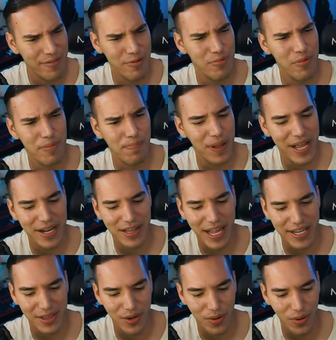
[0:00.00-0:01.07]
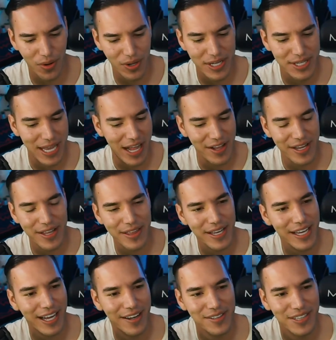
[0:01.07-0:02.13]
when we played like the whole Italian
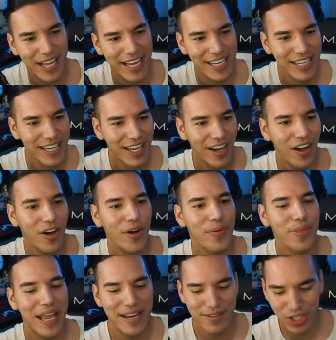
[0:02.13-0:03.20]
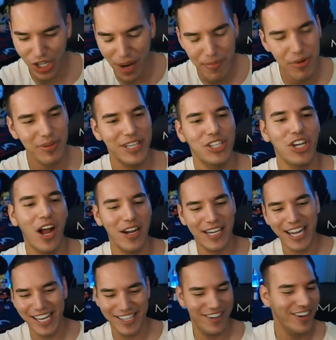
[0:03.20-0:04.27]
thing, I was like, oh, they shot me with a
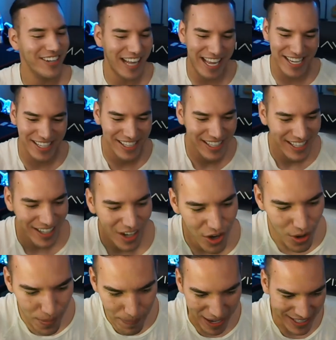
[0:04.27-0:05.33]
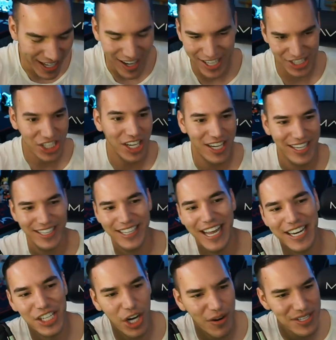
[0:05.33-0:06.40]
shotgun, or like, oh my gosh,
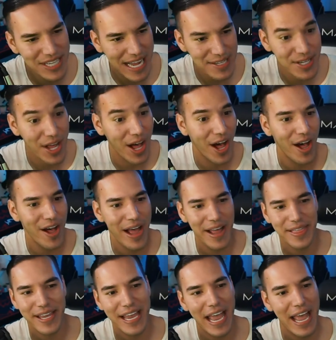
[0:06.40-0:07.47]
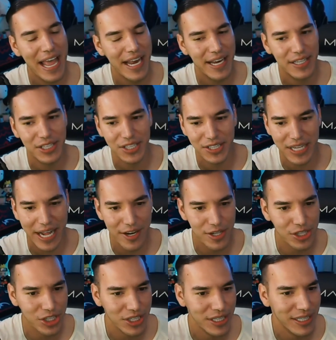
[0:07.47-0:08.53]
like she always adds the at the end and just
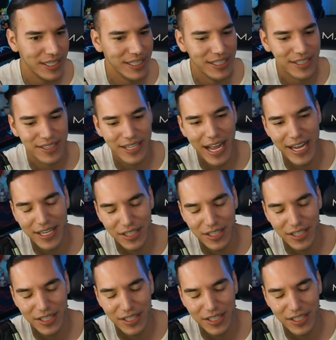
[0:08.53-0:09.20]
energy. And it's like